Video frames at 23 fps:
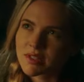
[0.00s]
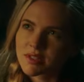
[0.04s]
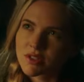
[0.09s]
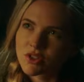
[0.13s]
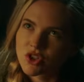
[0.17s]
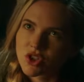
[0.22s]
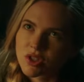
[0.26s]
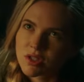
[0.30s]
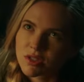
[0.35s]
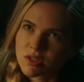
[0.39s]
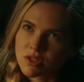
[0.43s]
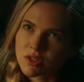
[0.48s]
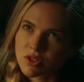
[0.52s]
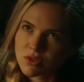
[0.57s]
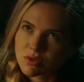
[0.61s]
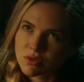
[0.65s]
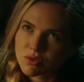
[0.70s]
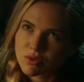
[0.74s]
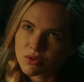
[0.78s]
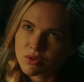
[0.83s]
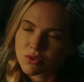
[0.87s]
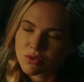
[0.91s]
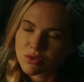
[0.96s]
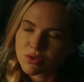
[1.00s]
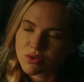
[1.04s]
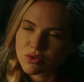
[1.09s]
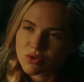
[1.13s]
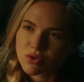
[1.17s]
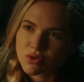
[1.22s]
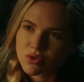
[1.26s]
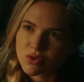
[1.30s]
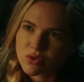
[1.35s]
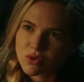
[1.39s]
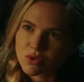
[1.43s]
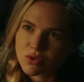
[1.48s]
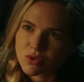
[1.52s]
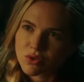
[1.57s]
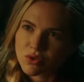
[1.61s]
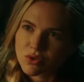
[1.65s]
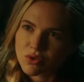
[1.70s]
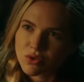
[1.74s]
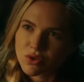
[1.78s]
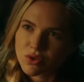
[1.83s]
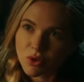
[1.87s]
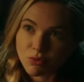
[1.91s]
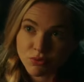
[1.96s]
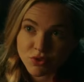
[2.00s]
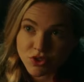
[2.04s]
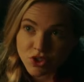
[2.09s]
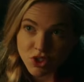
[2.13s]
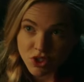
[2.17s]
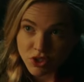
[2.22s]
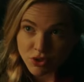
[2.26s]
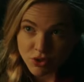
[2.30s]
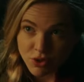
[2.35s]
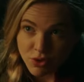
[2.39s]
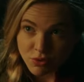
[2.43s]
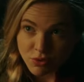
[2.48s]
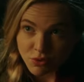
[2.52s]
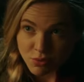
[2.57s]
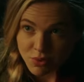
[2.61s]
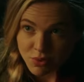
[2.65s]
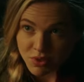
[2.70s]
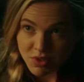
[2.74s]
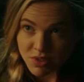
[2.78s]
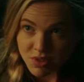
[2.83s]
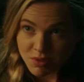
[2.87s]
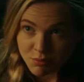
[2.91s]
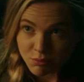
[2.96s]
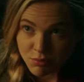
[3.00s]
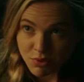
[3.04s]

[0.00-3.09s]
about a specific story involving a deceased boy,